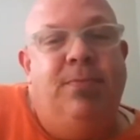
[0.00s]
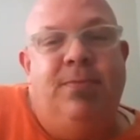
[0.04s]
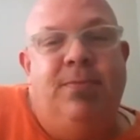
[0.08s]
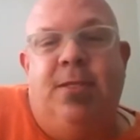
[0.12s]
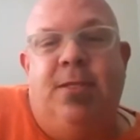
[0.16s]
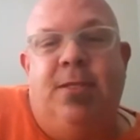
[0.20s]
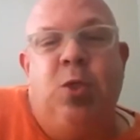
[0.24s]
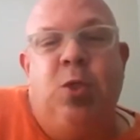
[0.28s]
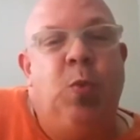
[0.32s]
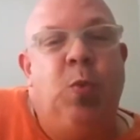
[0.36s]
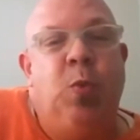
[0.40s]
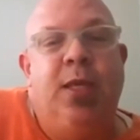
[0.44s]

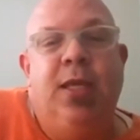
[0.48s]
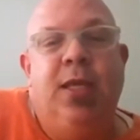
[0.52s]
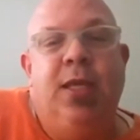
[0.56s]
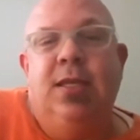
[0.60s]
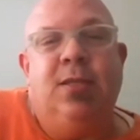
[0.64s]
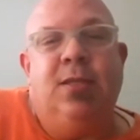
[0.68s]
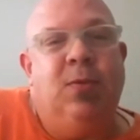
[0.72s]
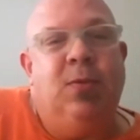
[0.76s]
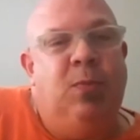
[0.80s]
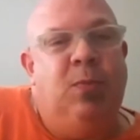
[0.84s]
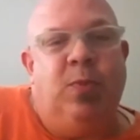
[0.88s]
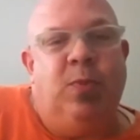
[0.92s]
Doing
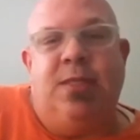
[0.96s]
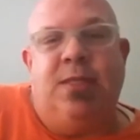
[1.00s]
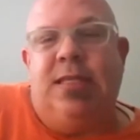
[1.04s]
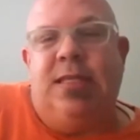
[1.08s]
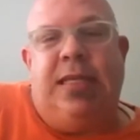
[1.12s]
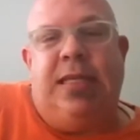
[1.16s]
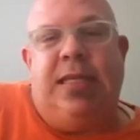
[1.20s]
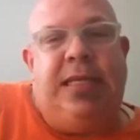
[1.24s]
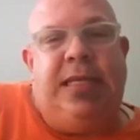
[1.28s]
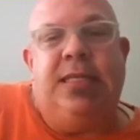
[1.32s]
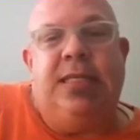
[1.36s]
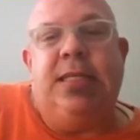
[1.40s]
it was
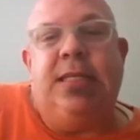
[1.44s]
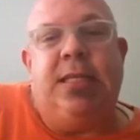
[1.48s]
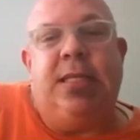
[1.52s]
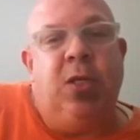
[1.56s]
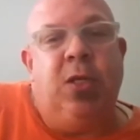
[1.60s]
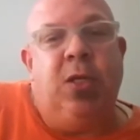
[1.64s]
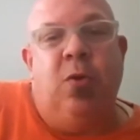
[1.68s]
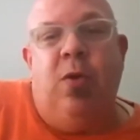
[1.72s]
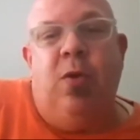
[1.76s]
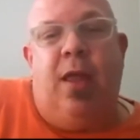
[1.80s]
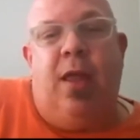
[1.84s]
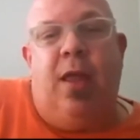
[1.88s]

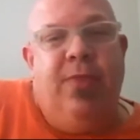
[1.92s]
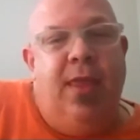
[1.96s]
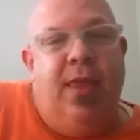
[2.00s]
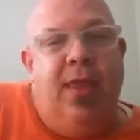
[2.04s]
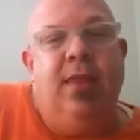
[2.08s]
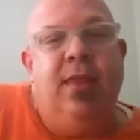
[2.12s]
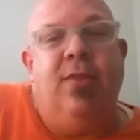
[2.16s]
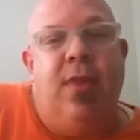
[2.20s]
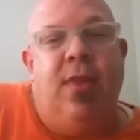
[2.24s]
easier, I think,